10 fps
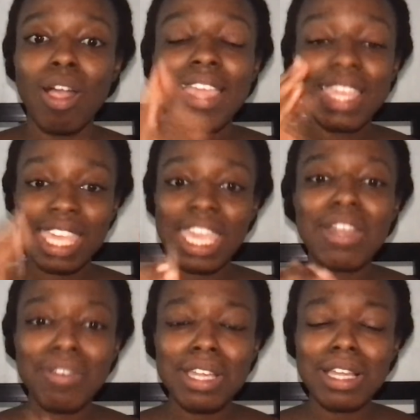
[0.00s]

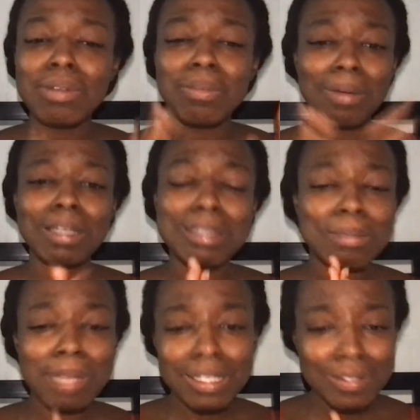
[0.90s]
caring and want the
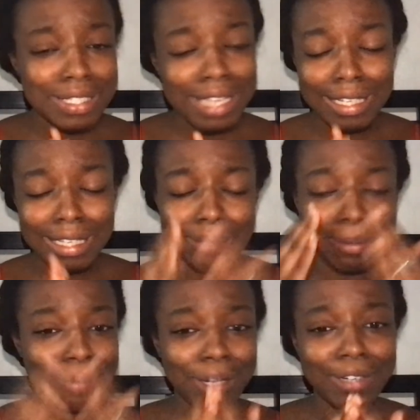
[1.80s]
best for Daniel and
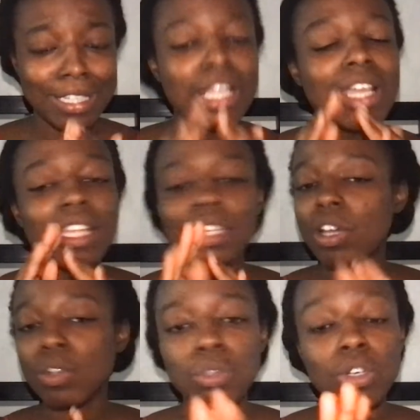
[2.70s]
worried? No,
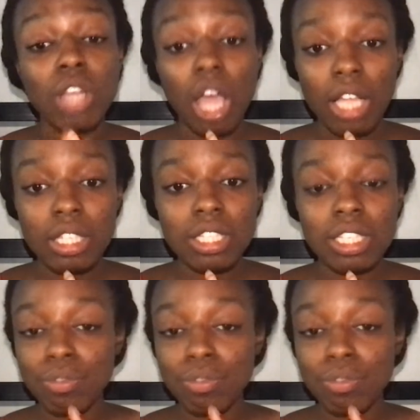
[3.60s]
you're not. Let's